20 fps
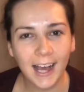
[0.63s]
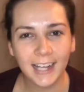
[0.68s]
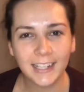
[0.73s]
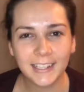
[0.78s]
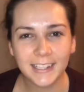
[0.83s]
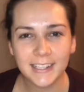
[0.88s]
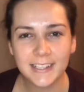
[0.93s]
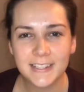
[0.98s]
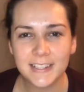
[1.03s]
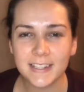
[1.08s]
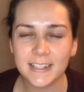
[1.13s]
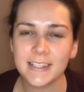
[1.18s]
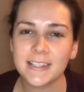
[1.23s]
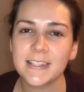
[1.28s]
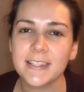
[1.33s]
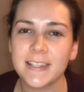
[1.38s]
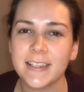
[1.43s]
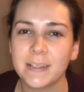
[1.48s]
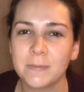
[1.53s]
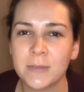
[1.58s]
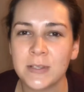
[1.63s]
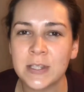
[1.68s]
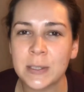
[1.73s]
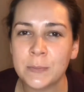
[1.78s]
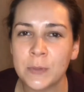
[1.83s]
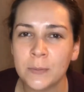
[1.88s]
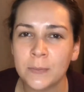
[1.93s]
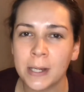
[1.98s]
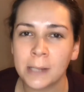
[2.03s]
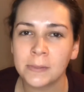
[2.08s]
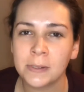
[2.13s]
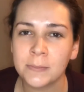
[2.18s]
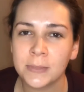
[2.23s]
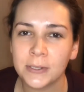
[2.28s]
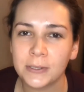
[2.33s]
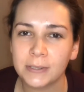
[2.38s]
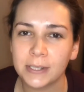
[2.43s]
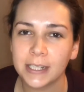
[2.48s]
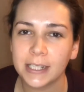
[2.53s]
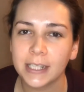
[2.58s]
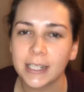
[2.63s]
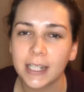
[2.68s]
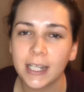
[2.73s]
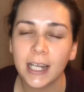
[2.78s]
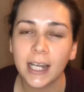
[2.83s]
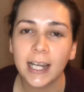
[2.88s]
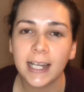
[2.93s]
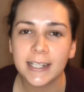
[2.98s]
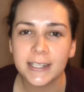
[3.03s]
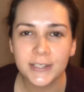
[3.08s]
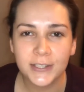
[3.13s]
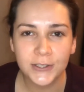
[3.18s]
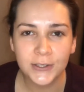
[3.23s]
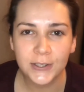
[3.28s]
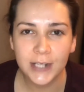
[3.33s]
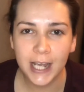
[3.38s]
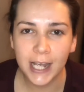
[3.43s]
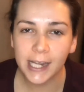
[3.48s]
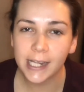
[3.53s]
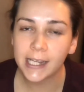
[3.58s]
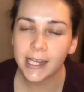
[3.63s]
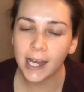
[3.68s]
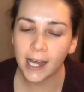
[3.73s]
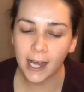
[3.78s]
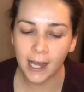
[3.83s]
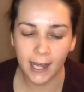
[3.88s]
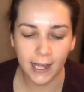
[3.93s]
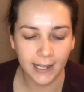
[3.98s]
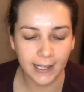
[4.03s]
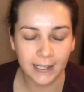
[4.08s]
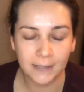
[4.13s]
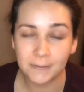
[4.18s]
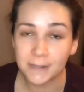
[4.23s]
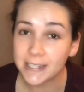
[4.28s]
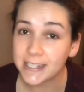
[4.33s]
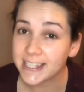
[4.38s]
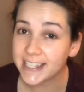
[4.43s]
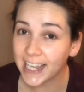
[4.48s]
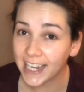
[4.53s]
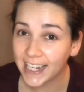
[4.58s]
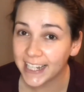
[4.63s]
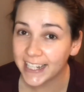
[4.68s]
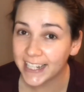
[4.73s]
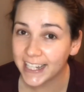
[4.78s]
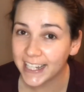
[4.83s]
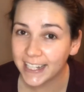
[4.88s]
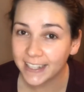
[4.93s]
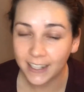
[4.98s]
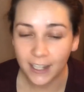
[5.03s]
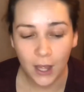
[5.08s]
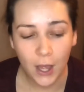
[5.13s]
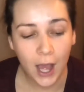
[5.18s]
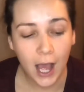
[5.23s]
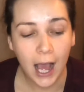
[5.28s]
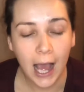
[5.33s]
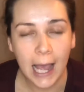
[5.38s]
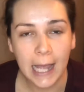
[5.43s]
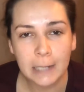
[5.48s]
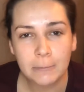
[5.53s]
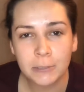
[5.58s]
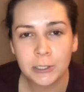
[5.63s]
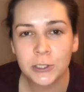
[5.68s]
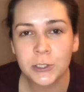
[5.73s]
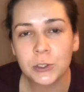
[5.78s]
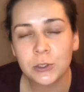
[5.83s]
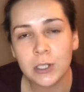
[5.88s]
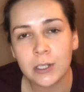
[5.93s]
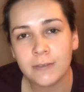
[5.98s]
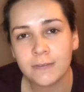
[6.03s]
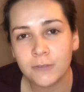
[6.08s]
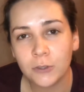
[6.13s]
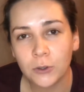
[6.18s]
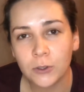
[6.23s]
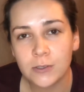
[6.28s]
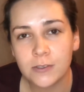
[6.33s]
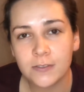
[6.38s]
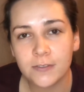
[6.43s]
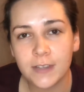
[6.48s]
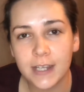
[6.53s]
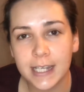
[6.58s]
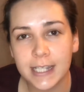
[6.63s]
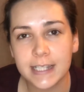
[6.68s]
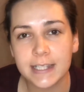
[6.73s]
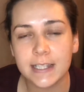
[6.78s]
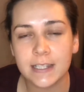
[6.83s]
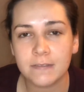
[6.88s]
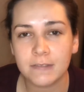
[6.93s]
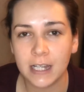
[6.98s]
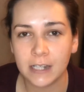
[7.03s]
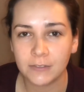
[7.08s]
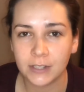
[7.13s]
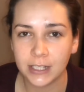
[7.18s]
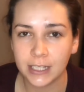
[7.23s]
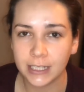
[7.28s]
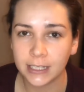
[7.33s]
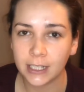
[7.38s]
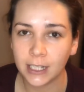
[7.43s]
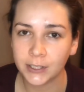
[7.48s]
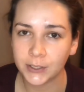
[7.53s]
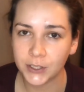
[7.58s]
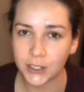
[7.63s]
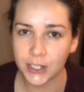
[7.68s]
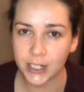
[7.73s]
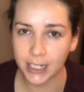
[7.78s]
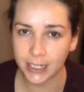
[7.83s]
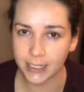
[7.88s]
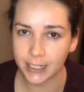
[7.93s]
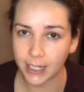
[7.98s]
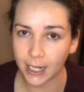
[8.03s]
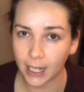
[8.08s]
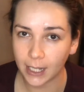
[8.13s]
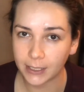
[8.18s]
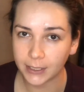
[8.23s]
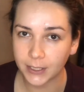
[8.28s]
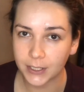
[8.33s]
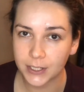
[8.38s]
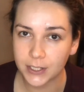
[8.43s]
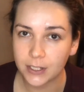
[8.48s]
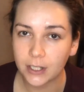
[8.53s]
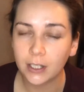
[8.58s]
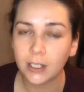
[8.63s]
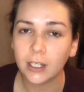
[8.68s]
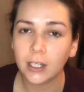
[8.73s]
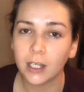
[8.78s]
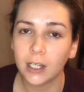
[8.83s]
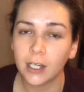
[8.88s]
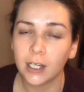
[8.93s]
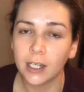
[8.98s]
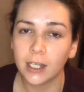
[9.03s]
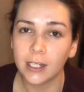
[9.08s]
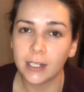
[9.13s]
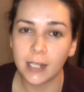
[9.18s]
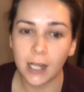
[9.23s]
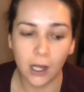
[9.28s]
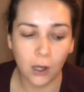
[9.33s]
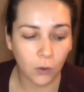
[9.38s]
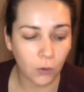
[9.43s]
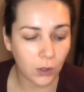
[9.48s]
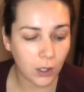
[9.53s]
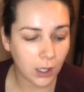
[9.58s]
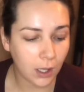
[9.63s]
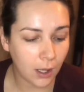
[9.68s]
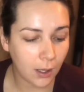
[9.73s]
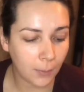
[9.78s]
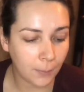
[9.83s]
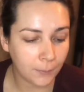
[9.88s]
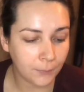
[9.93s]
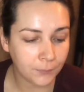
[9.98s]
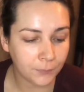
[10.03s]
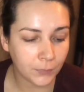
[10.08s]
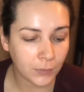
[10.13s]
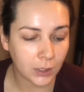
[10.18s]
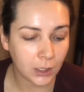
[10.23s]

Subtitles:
Hi guys, it's Sam with Simple Mama Beauty. Today I am excited. I'm going to do a full face of everything under $10. Now,